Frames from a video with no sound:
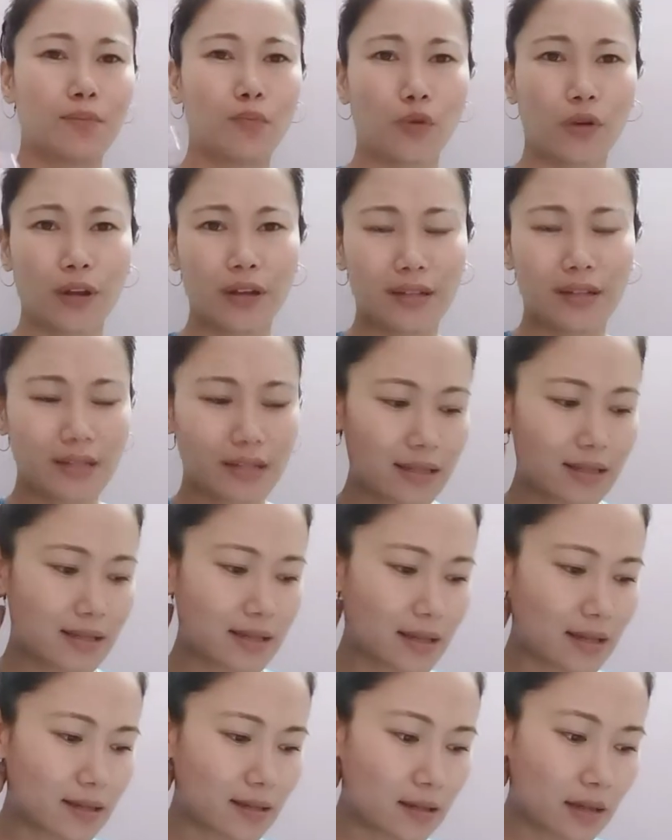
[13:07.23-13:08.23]
poetess
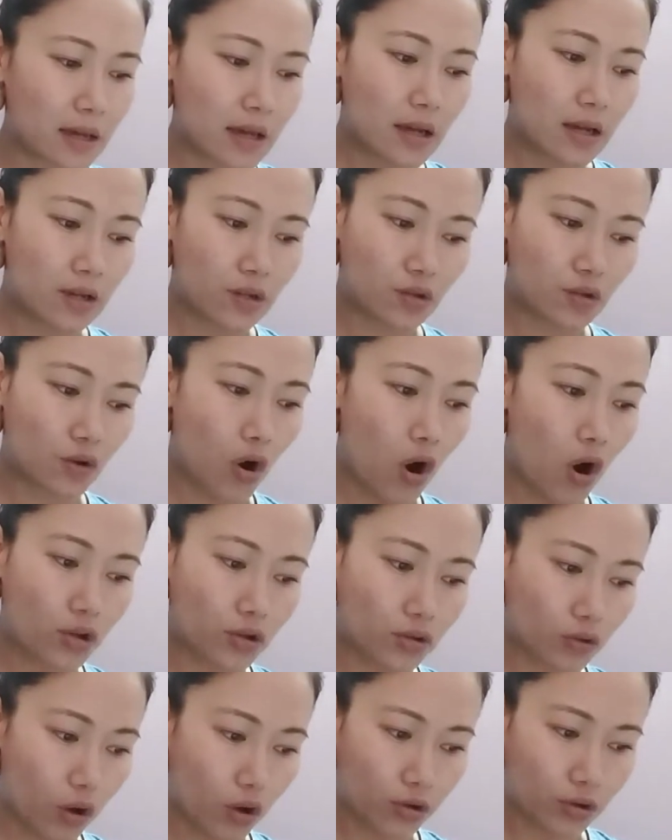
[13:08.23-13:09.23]
and
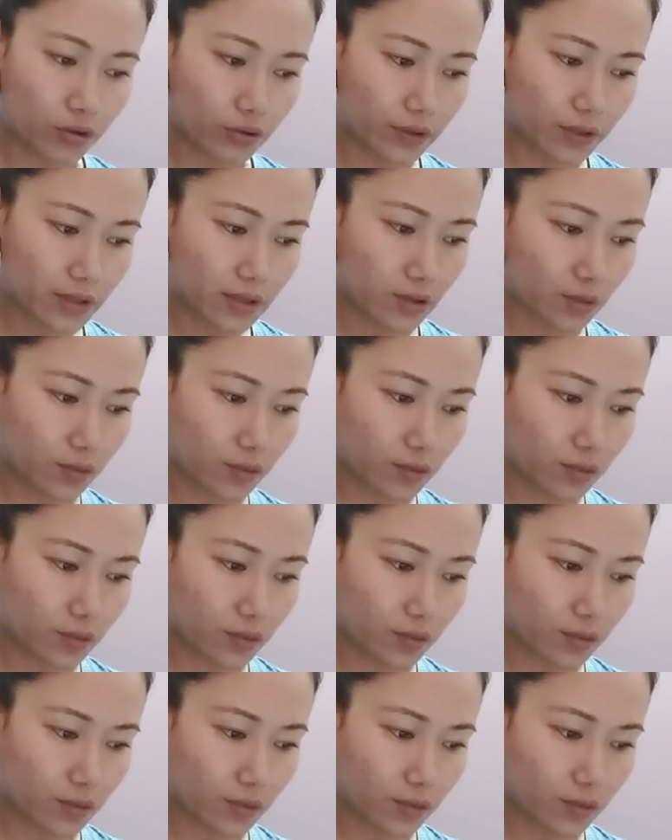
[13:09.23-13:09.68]
authoress.